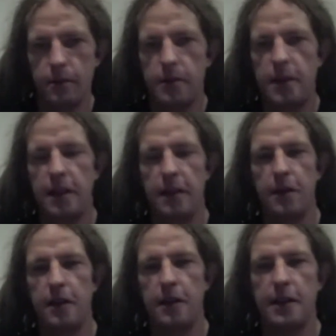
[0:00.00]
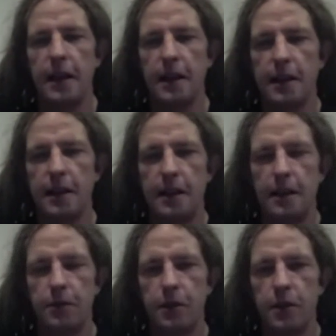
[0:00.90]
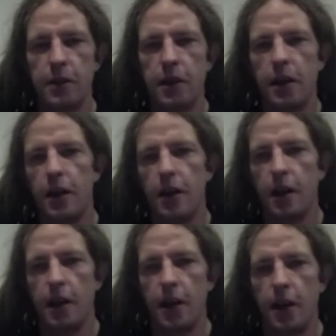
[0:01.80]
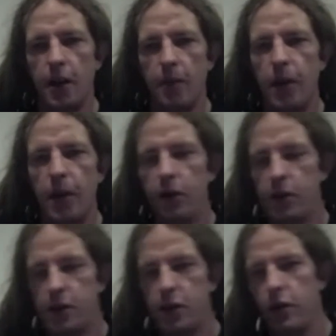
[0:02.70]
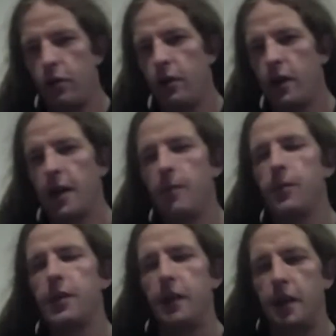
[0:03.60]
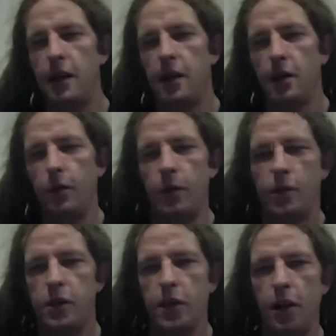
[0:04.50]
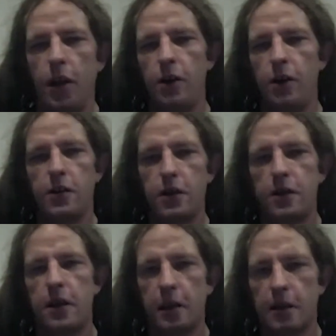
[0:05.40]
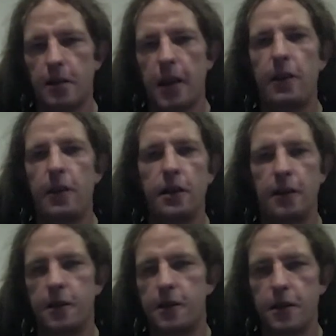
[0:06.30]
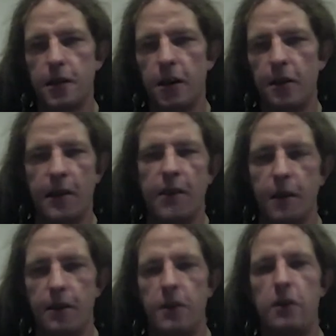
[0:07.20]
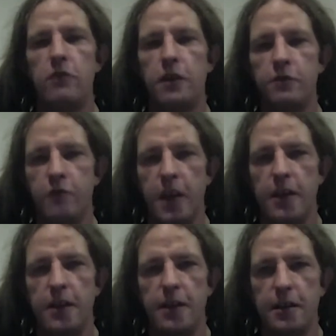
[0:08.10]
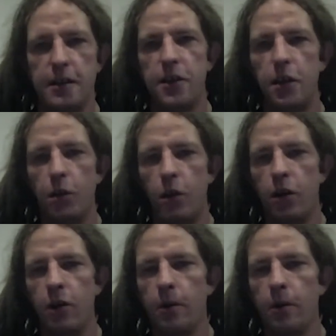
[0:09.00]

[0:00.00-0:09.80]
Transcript: significantly technically different, but also a company which is not kind of dependent on that revenue run rate and so on,